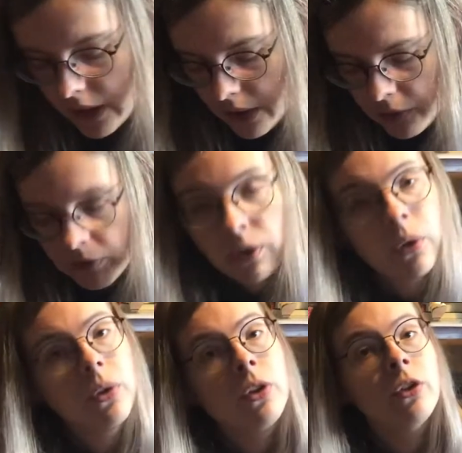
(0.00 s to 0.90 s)
For
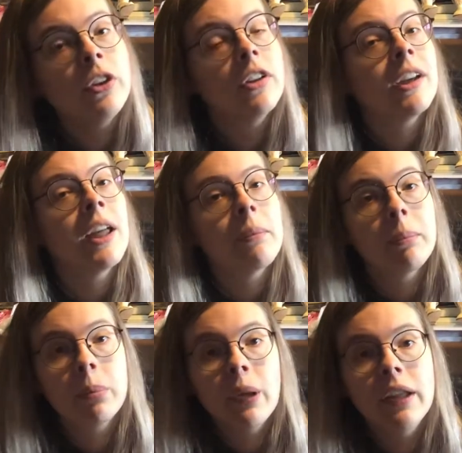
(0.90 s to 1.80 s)
all the drills I had
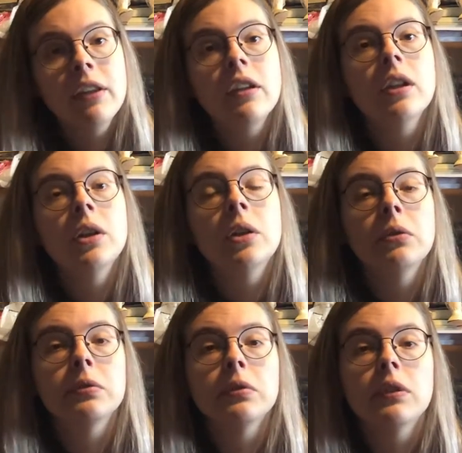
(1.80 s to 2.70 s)
plenty of
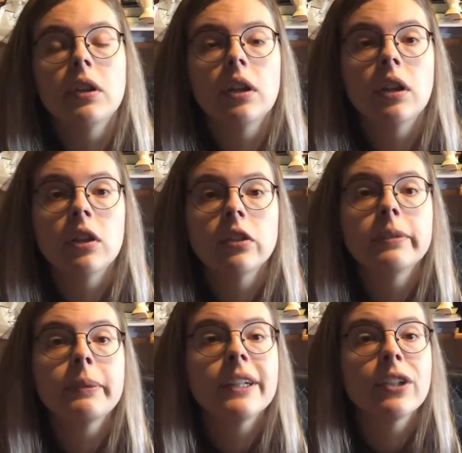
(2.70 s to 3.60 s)

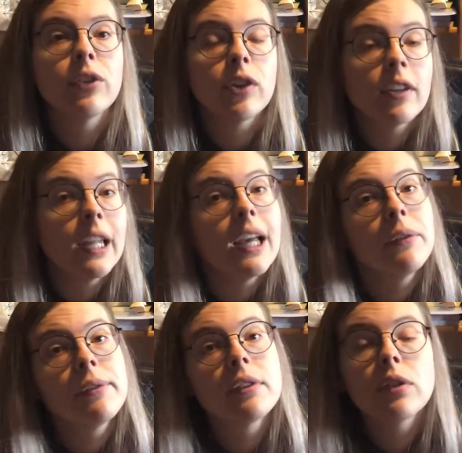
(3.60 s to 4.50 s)
spare drills
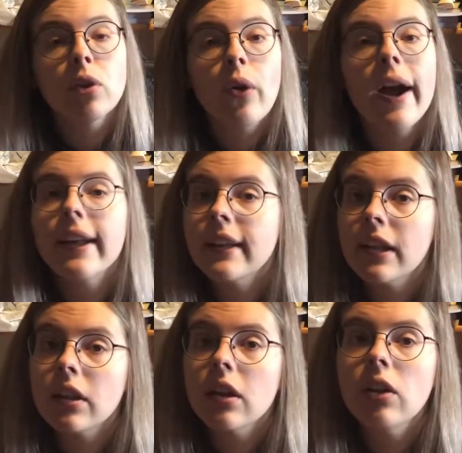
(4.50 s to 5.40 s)
left, so I
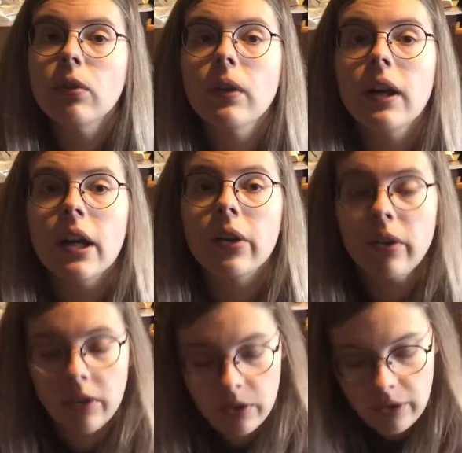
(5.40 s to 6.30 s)
did not run out,
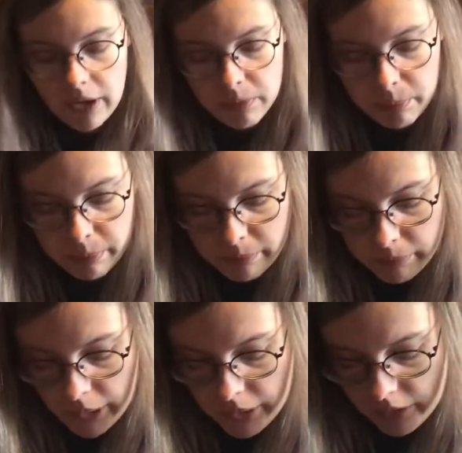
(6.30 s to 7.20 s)
so that's
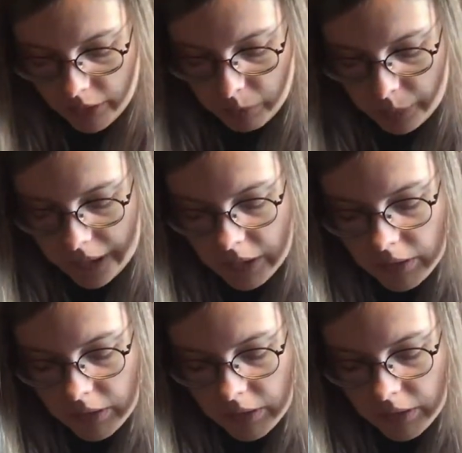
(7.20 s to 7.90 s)
good as well.